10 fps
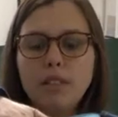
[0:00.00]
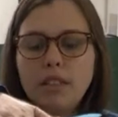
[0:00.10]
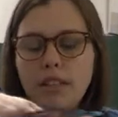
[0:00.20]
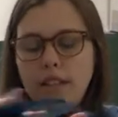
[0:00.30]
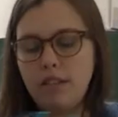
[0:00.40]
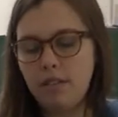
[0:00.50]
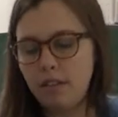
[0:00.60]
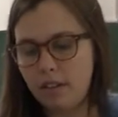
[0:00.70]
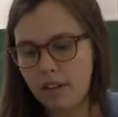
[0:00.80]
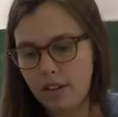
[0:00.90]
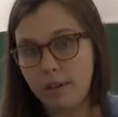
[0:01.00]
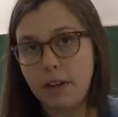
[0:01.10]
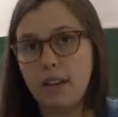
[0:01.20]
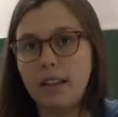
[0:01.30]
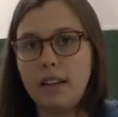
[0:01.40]
it down and I'm
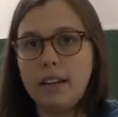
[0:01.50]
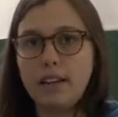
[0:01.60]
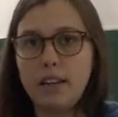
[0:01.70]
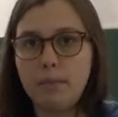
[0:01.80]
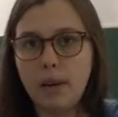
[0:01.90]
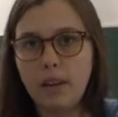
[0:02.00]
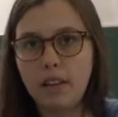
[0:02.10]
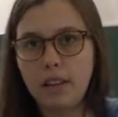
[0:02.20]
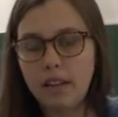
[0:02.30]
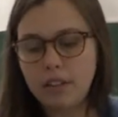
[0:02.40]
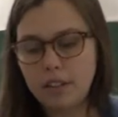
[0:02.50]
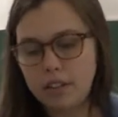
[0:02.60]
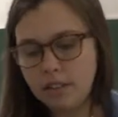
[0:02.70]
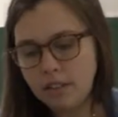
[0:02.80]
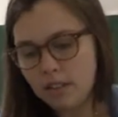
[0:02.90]
gonna line it up on the
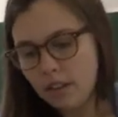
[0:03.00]
edges